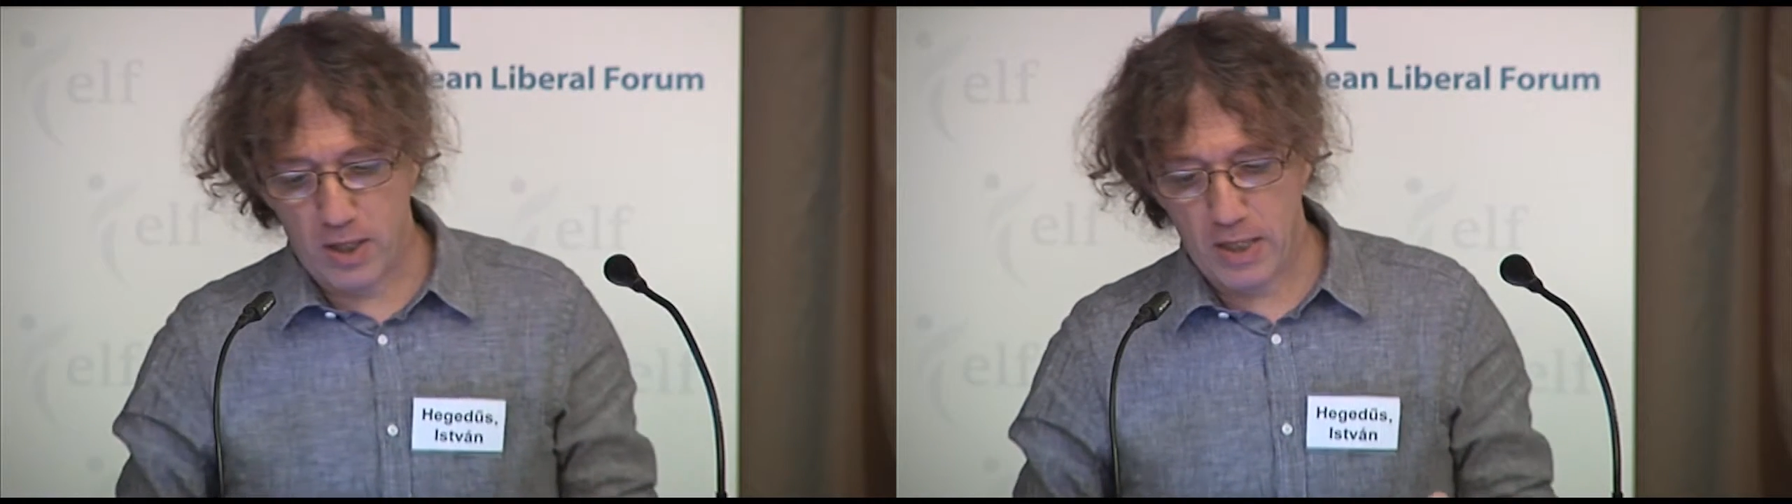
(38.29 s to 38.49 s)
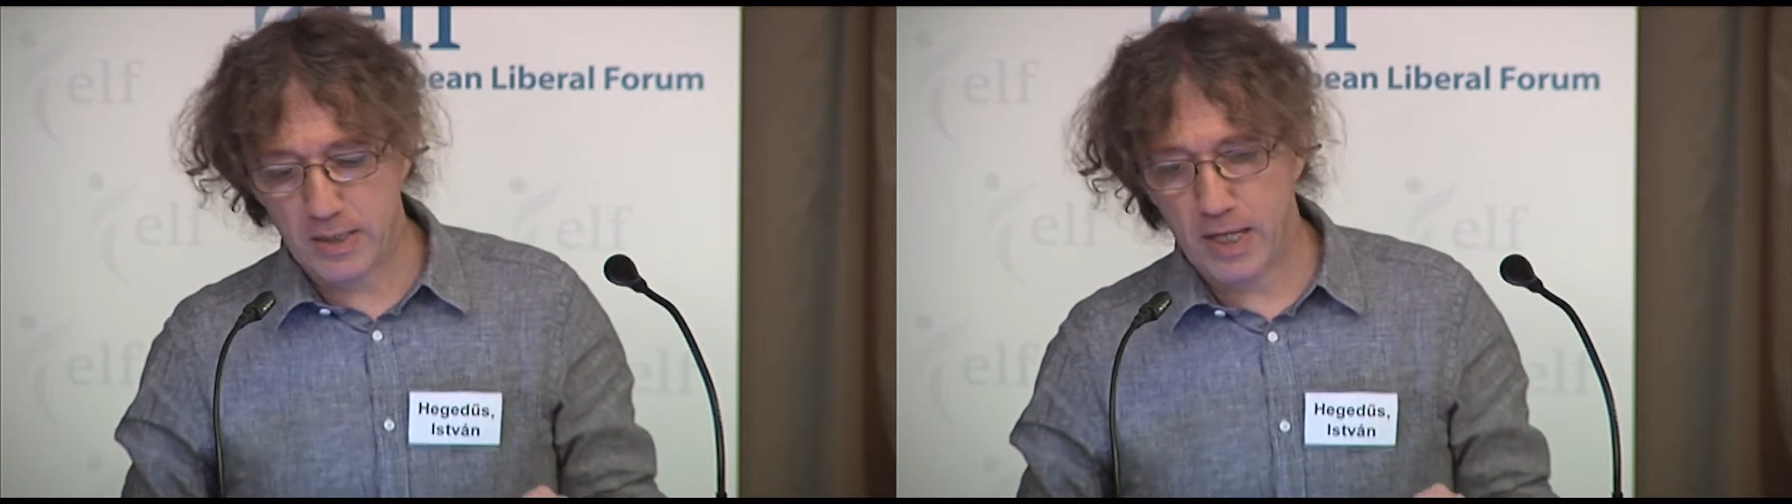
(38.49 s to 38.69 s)

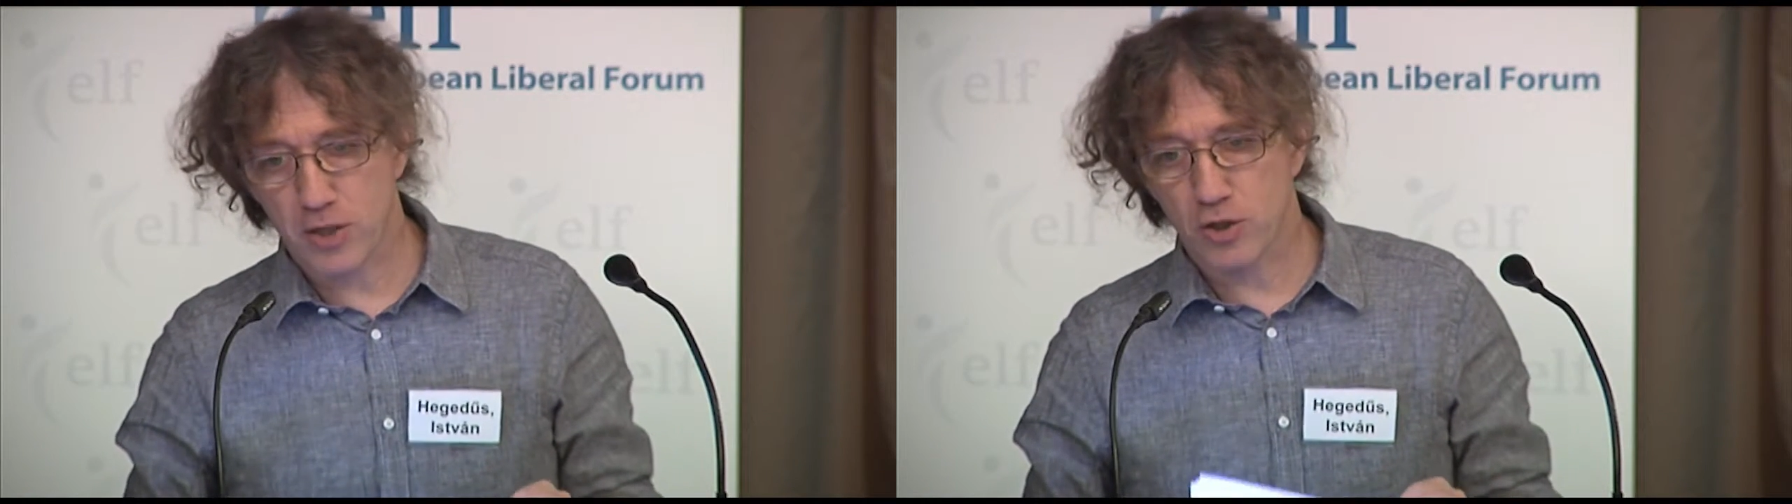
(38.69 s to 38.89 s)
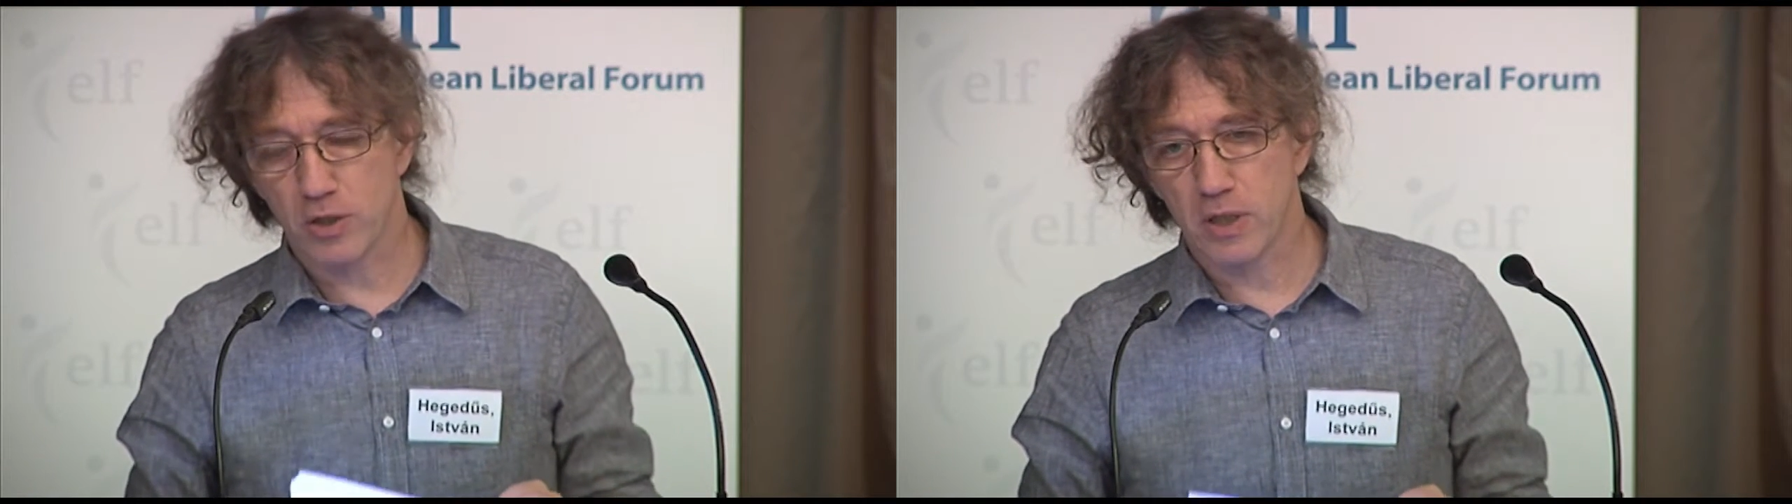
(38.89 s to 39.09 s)
is
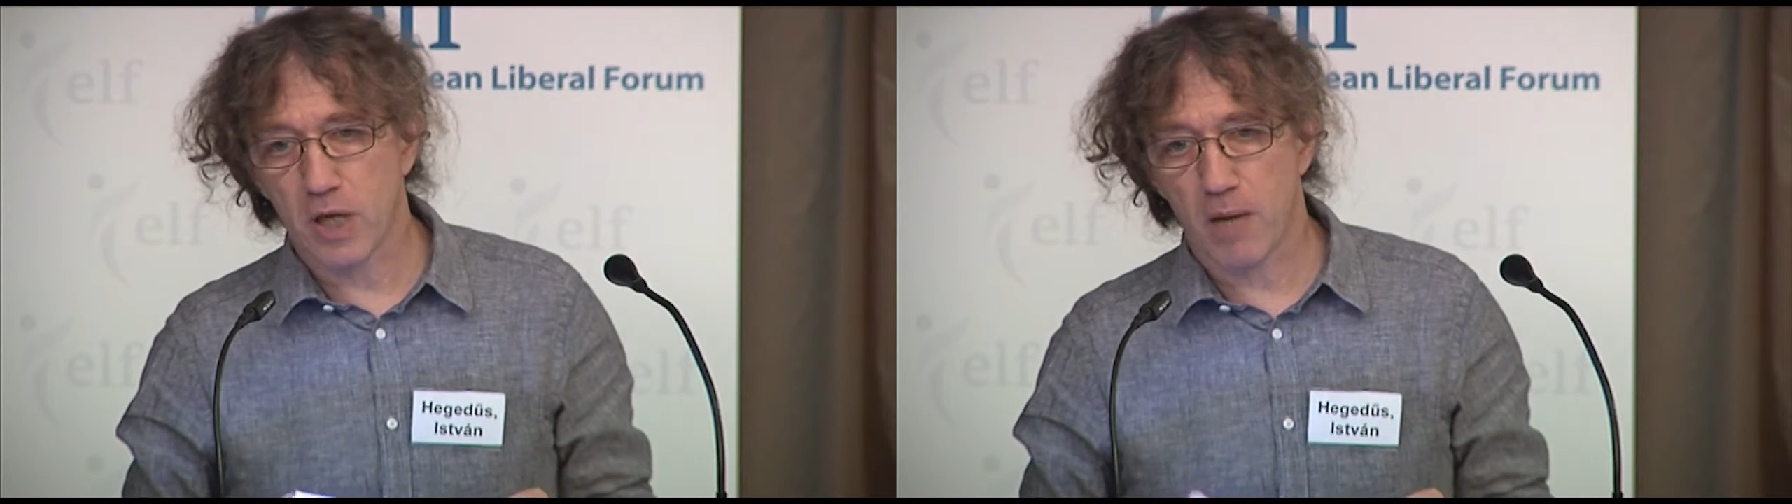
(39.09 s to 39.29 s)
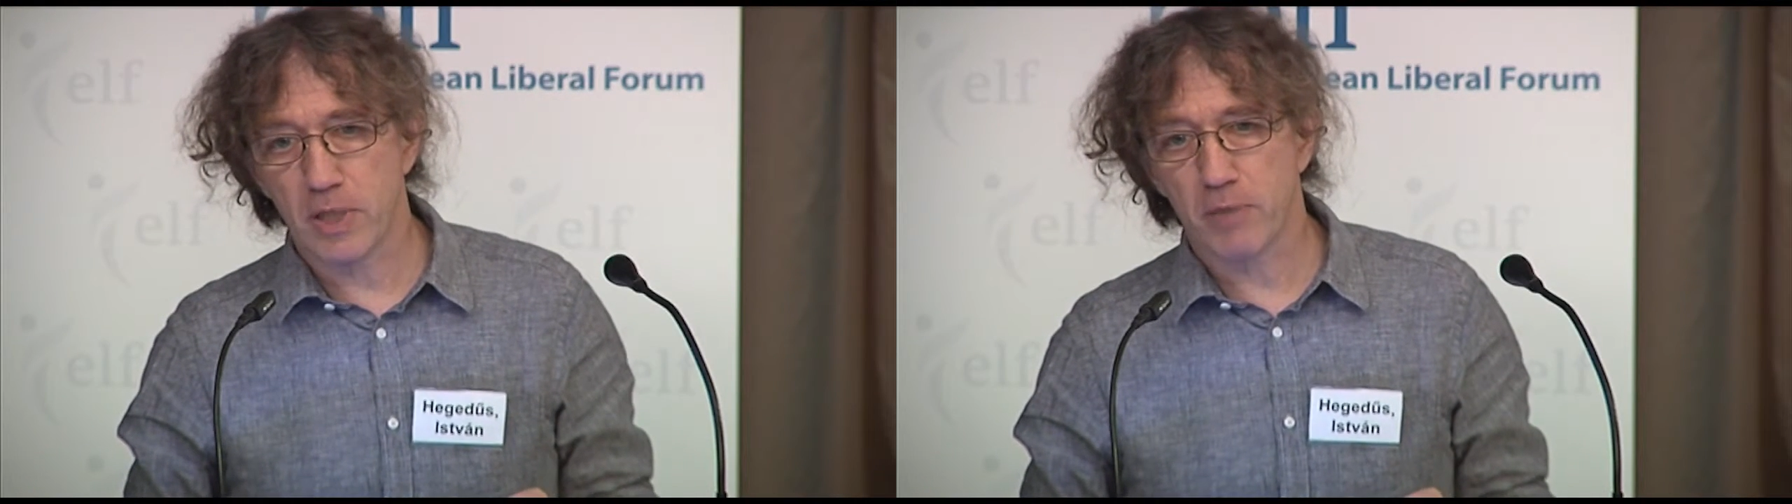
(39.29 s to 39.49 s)
actually
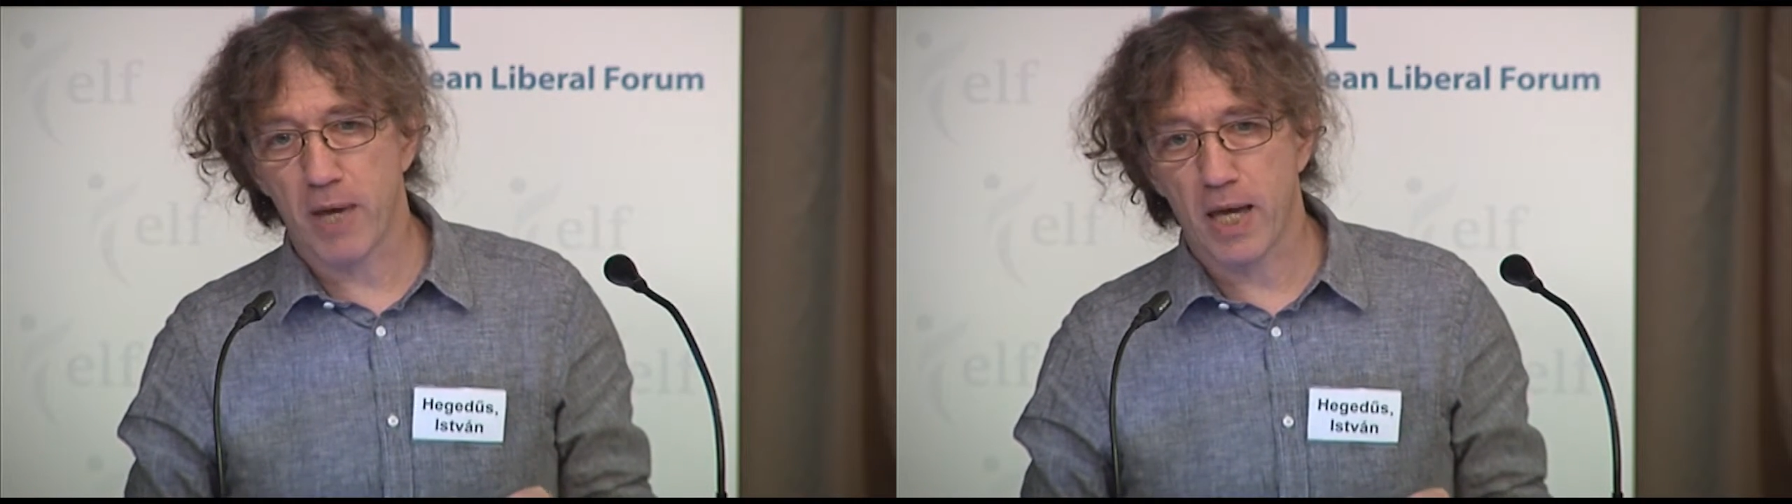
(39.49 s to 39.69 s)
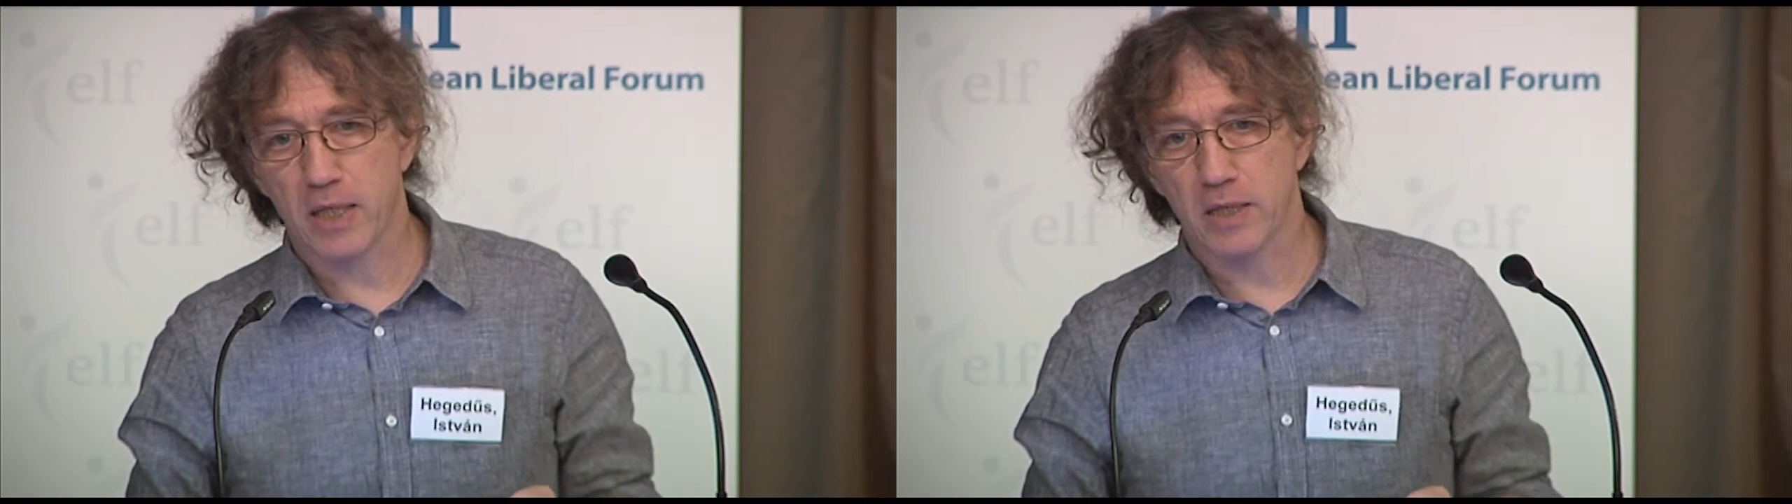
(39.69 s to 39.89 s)
coming back